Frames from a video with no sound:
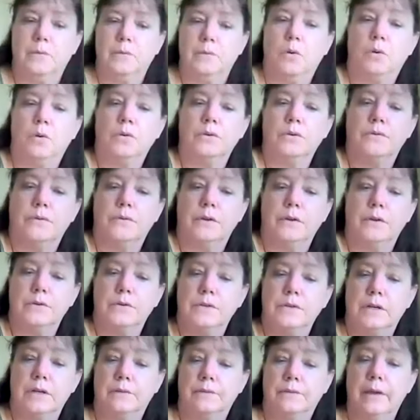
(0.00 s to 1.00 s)
goals for
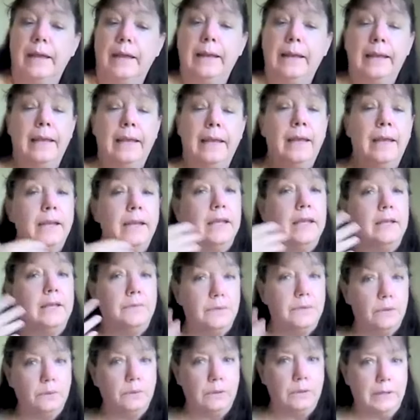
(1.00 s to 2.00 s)
yourself. And again,
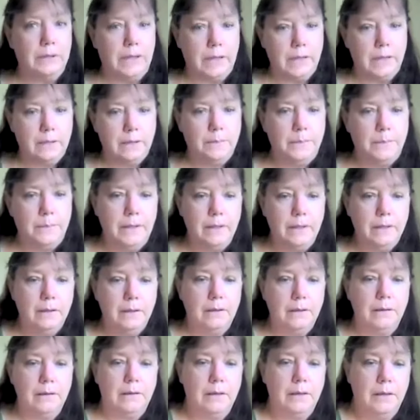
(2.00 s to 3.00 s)
if you like
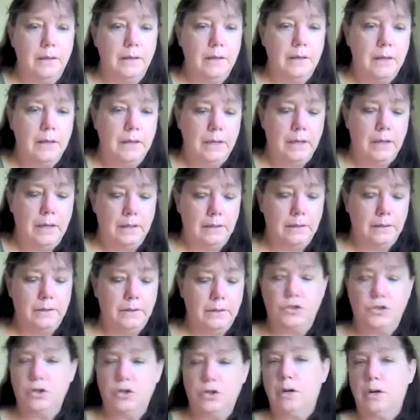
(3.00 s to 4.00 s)
being in the
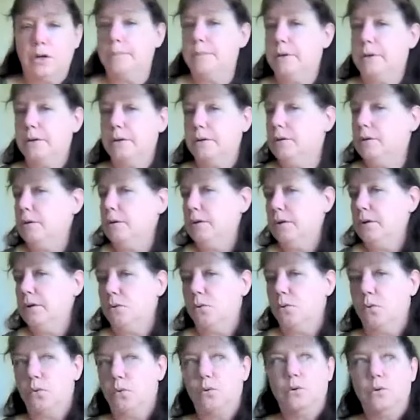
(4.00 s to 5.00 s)
job,
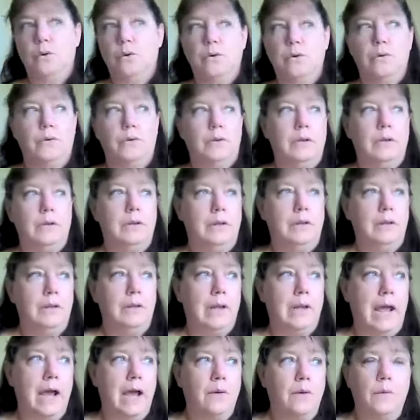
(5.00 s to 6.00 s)
or
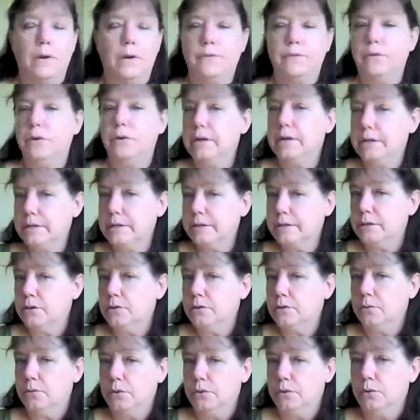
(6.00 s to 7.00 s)
however it is
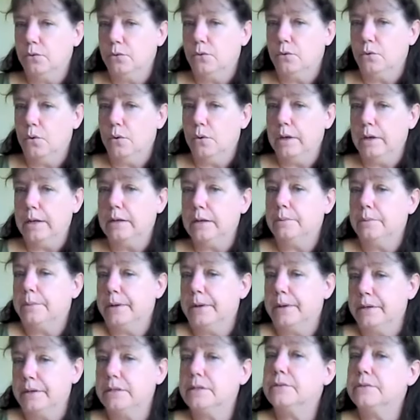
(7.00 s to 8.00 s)
you create
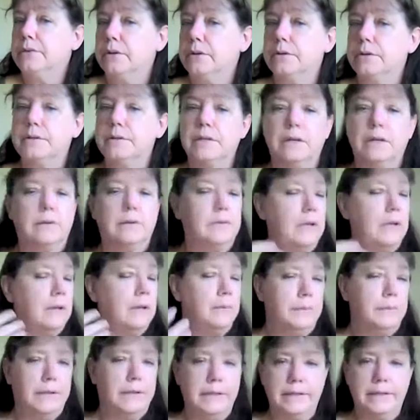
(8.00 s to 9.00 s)
abundance for yourself,
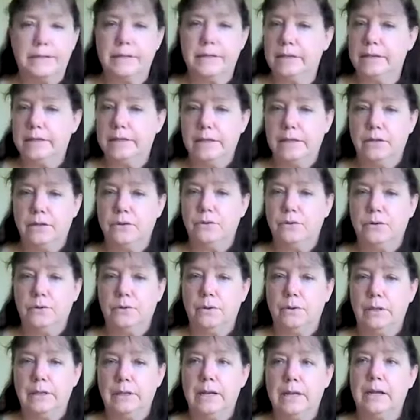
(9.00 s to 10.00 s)
please continue
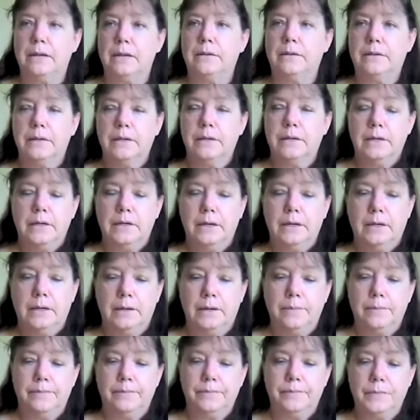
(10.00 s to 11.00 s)
doing that.
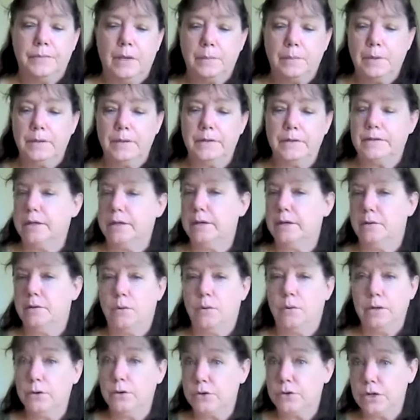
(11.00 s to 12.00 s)
I'm not saying
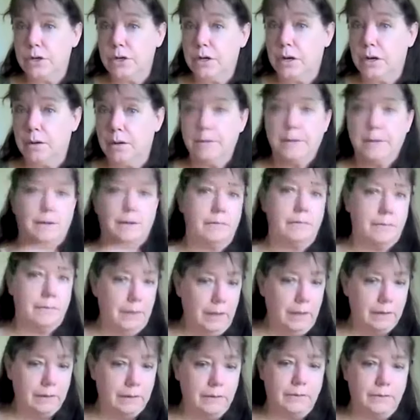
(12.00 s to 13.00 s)
quit your job
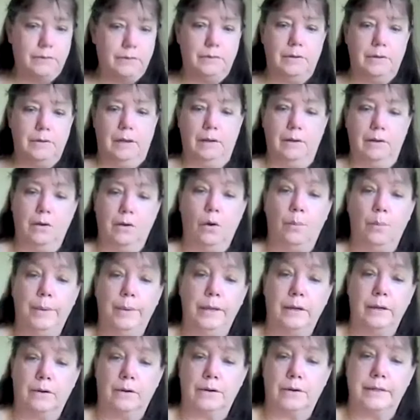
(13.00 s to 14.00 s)
and go be
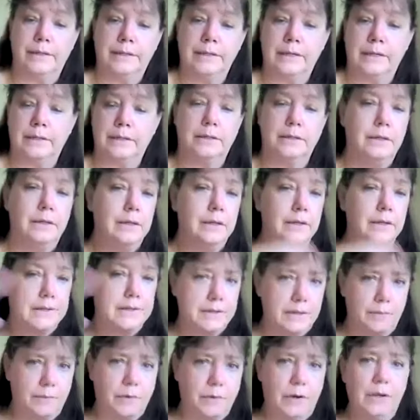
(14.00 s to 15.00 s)
an architect
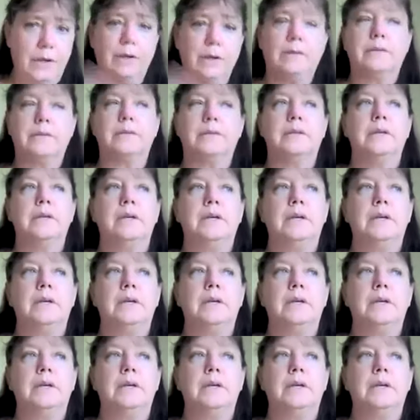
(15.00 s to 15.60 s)
somewhere else,